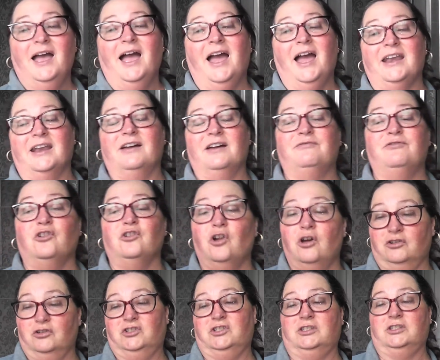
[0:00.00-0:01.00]
and I've
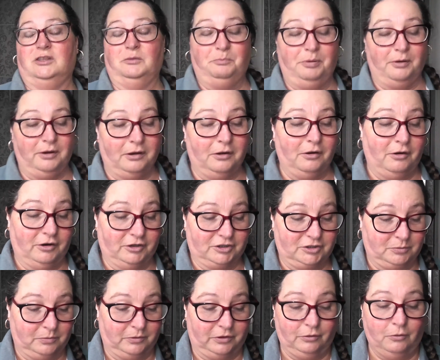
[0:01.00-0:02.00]
lost the
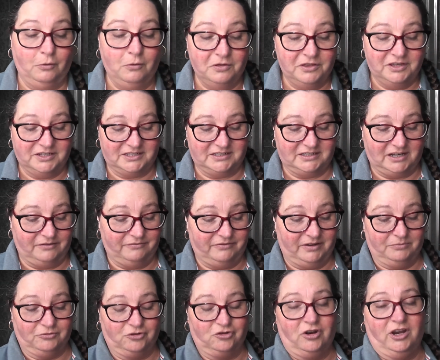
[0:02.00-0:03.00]
plot with all the stuff
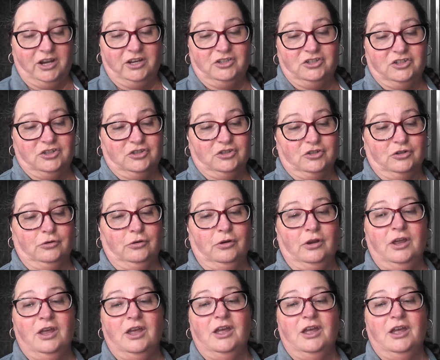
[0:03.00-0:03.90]
I'm trying to do,